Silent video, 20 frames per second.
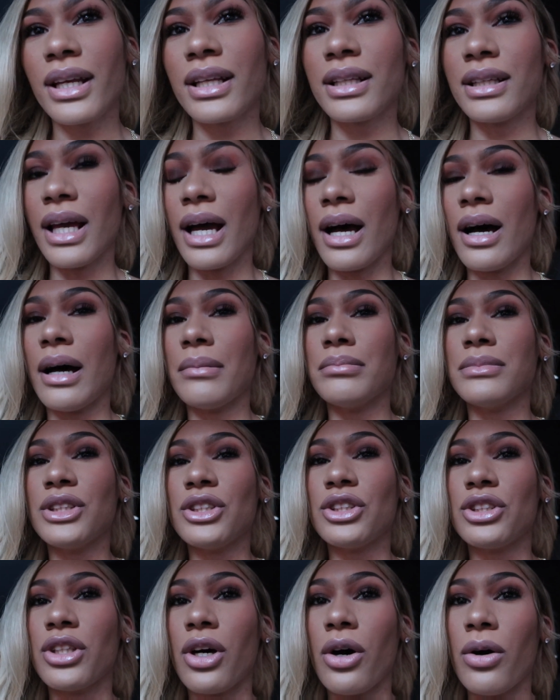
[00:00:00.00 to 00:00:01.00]
Yeah, I'm
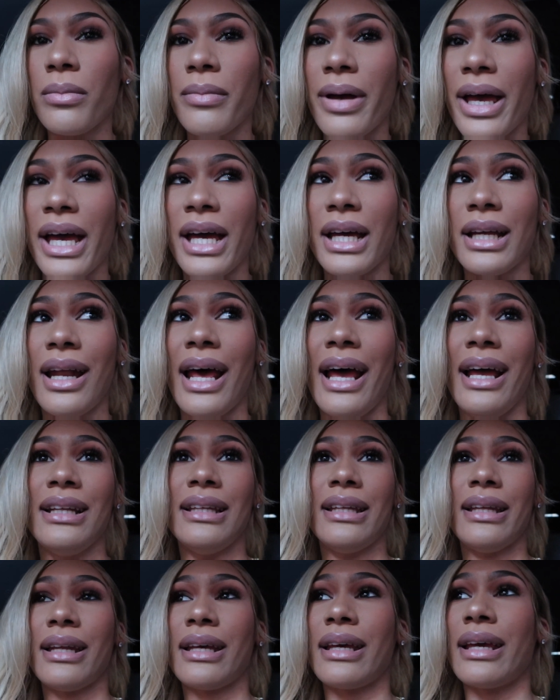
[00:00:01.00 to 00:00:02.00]
so mad I
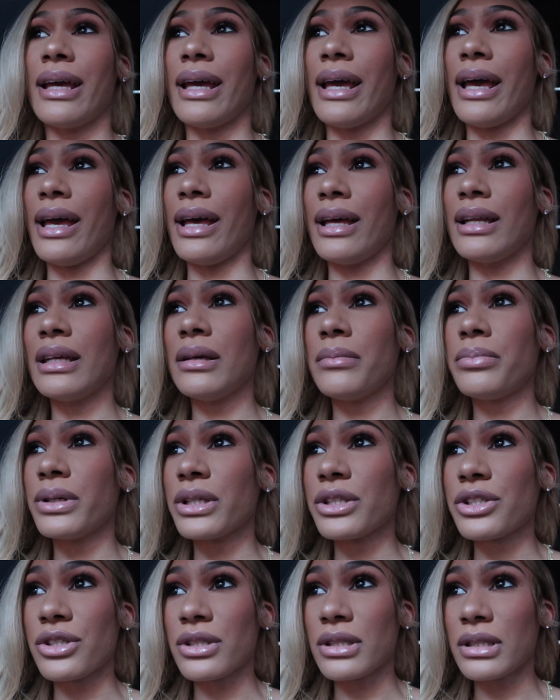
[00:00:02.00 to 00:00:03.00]
didn't get any
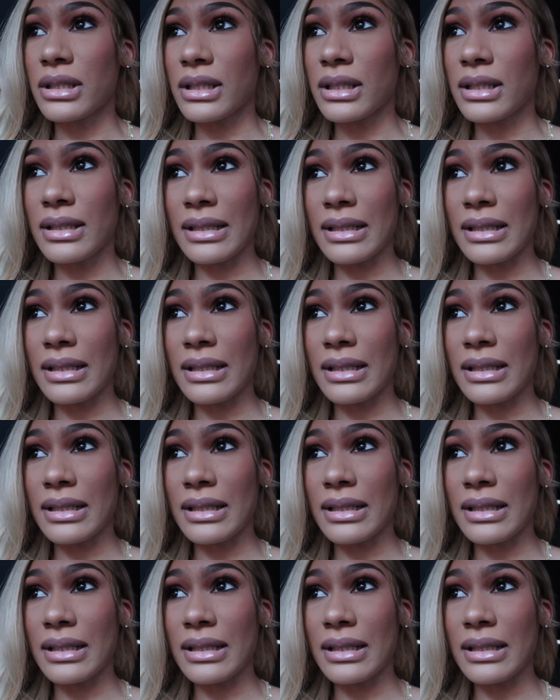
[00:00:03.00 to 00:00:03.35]
pictures in the